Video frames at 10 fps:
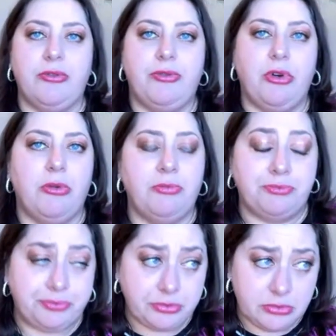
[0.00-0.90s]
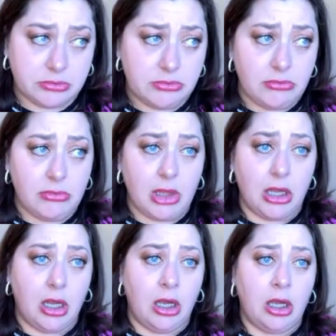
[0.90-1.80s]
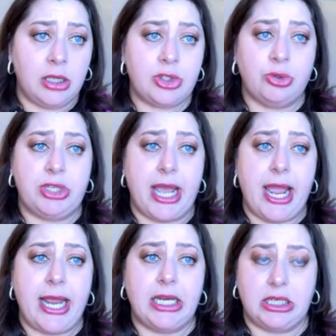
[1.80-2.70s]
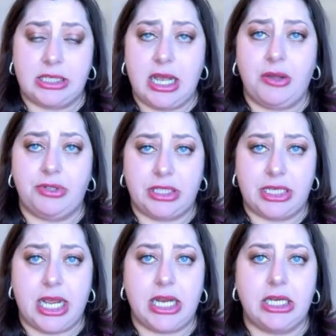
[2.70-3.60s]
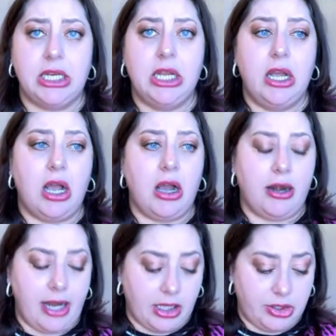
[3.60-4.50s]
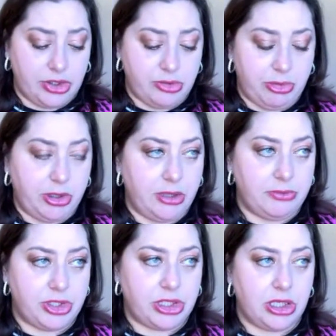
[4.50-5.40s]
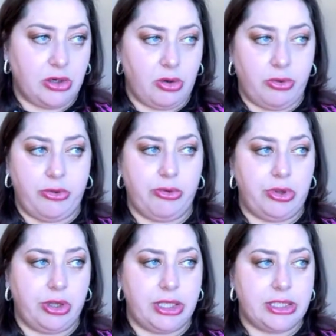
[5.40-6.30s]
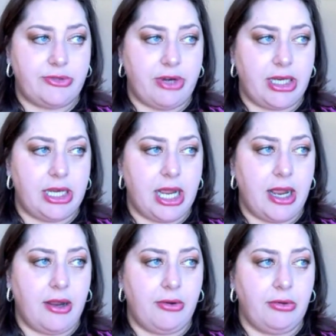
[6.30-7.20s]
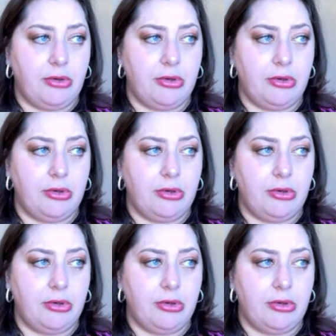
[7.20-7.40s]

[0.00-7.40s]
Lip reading: from Sudan, South Sudan, are eligible. I'm just going to go through the list right now.